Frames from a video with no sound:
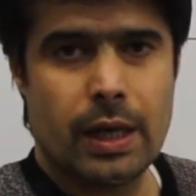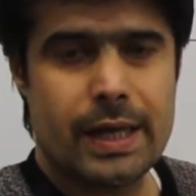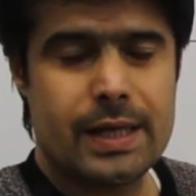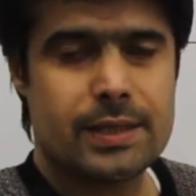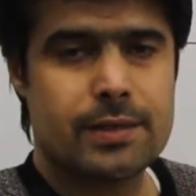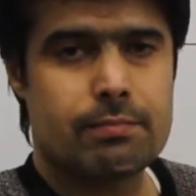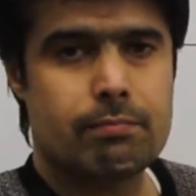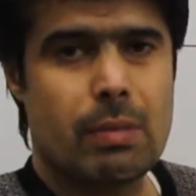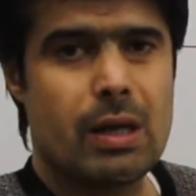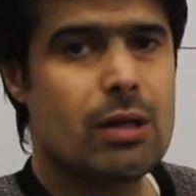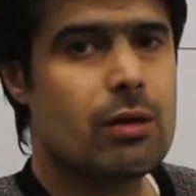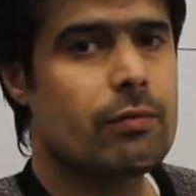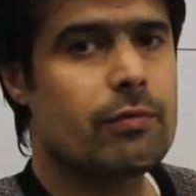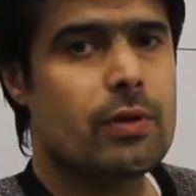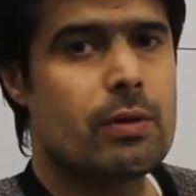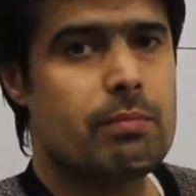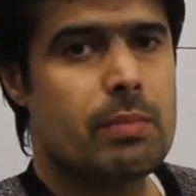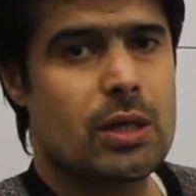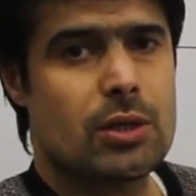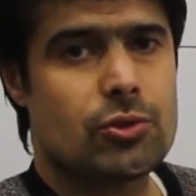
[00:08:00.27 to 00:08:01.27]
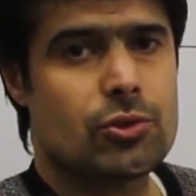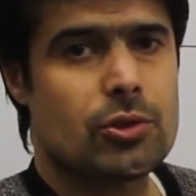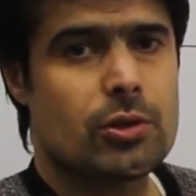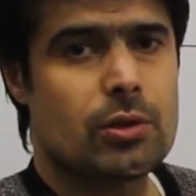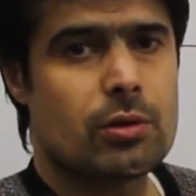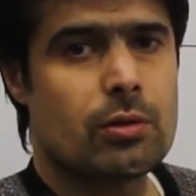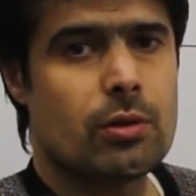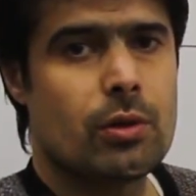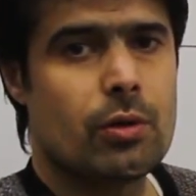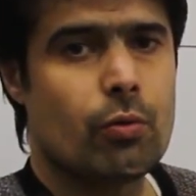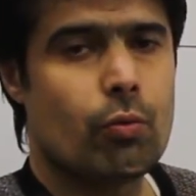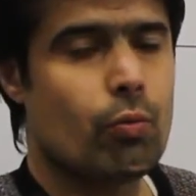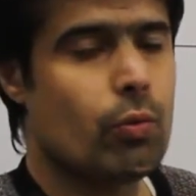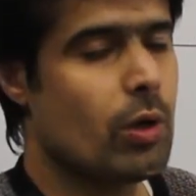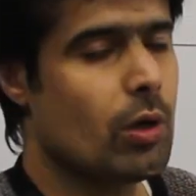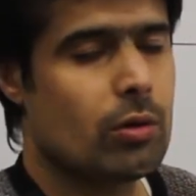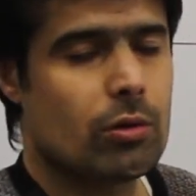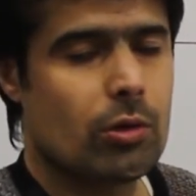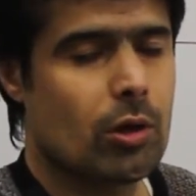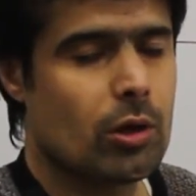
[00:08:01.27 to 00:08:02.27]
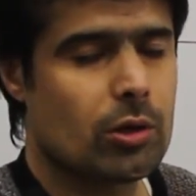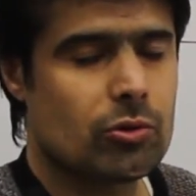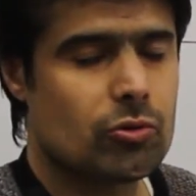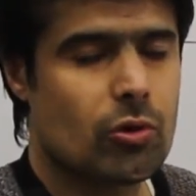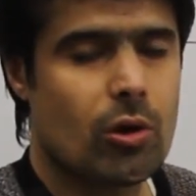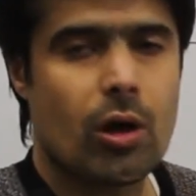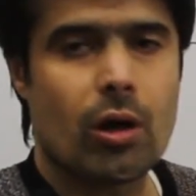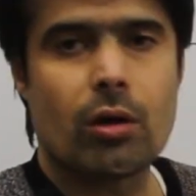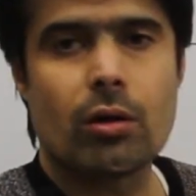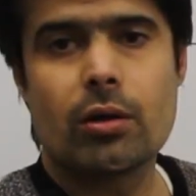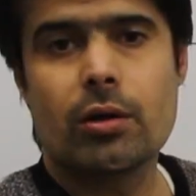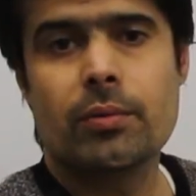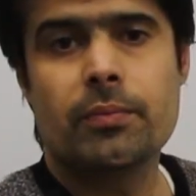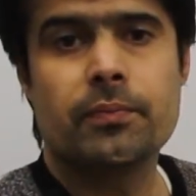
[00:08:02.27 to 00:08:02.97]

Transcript: is made of the mixture, we are not wrong.